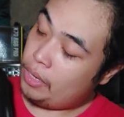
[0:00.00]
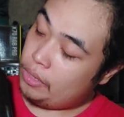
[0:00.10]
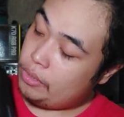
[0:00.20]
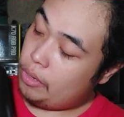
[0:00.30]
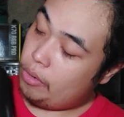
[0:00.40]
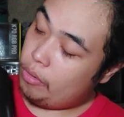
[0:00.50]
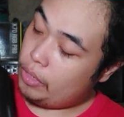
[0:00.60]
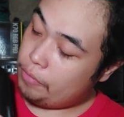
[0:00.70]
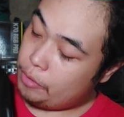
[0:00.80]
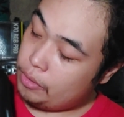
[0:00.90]
So
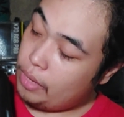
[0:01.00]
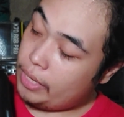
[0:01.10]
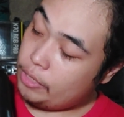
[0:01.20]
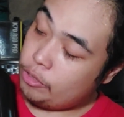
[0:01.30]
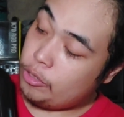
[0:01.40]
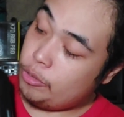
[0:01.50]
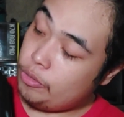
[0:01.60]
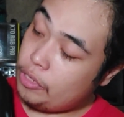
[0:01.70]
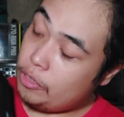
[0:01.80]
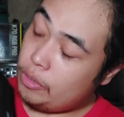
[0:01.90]
if you'd like to use
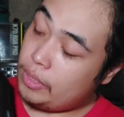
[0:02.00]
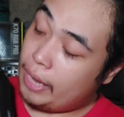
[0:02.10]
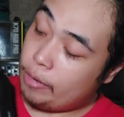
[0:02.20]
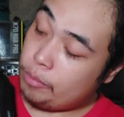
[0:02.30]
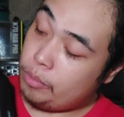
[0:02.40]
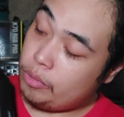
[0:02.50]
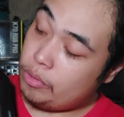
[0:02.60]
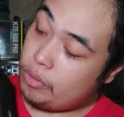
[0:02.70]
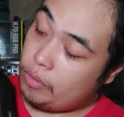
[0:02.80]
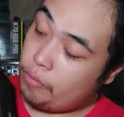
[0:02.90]
the
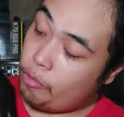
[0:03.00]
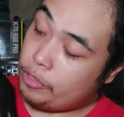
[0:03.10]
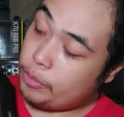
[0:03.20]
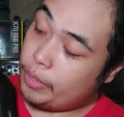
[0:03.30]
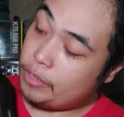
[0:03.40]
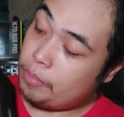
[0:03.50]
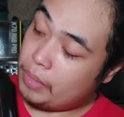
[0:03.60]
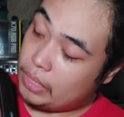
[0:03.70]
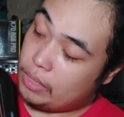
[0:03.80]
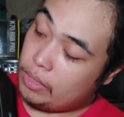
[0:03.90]
outputs for
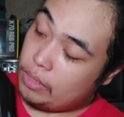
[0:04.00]
USB,